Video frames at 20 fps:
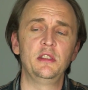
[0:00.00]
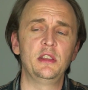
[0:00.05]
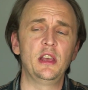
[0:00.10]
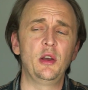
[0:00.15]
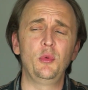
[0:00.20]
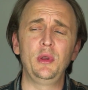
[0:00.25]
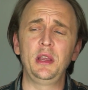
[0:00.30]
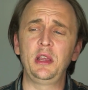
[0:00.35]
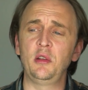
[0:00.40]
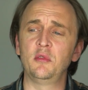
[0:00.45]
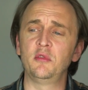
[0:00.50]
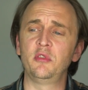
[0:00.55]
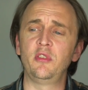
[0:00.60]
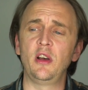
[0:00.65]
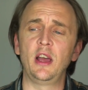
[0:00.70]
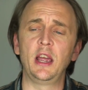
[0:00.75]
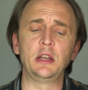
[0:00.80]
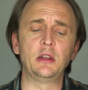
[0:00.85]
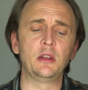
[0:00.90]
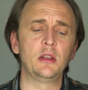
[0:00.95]
that we can
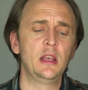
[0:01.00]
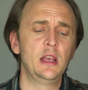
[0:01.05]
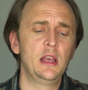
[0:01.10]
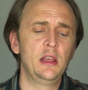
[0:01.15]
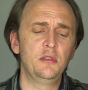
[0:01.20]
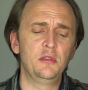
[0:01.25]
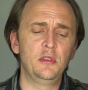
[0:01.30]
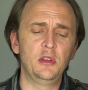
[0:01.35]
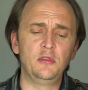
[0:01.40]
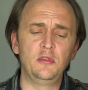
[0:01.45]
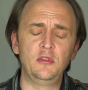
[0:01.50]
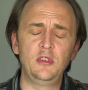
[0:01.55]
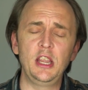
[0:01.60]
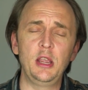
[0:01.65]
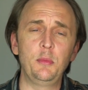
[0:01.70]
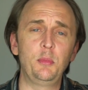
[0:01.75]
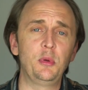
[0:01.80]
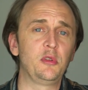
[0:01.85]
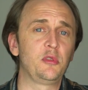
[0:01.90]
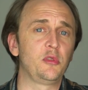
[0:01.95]
find the
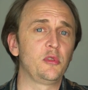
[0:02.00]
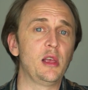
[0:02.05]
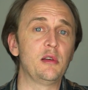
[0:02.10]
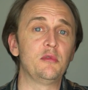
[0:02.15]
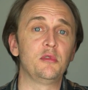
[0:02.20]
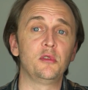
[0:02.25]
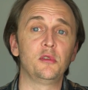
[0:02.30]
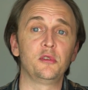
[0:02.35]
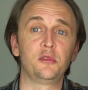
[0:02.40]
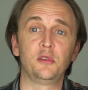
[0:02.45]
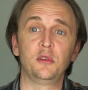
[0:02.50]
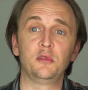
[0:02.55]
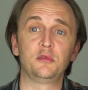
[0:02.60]
deepest levels